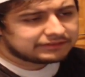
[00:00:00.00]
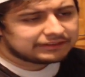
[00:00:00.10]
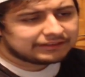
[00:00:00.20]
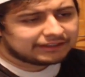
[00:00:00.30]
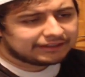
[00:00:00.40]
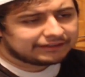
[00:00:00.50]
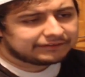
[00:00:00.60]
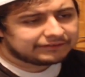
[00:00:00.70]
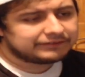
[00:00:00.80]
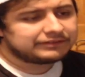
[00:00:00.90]
Like,
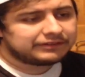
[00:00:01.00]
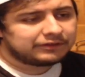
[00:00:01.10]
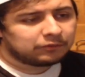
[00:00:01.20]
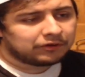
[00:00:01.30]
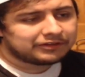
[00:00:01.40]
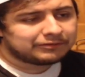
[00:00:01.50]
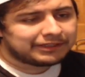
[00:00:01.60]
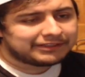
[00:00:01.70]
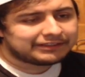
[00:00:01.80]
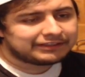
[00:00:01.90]
the world's
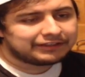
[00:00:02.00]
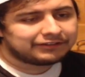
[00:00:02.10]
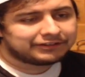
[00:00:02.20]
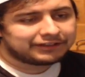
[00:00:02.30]
basically going